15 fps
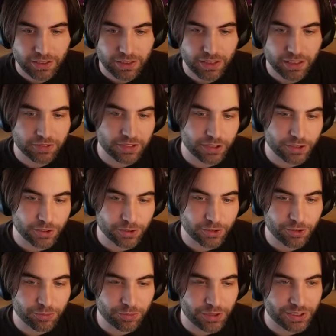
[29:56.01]
I've seen some
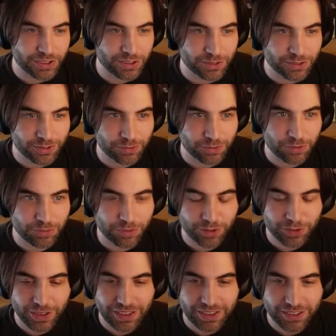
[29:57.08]
comparisons with
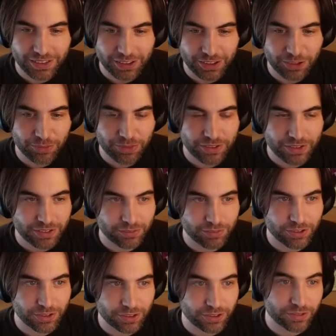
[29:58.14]
Portal on the comments,
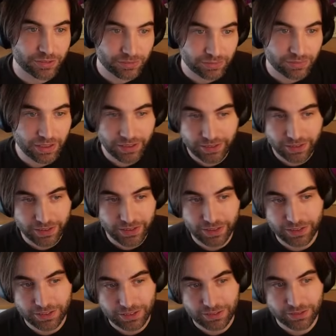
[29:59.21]
because I think
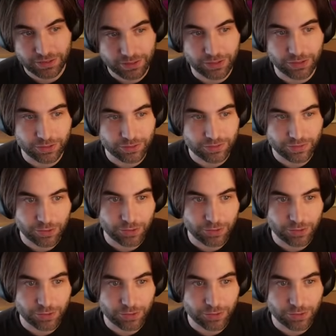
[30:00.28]
that's what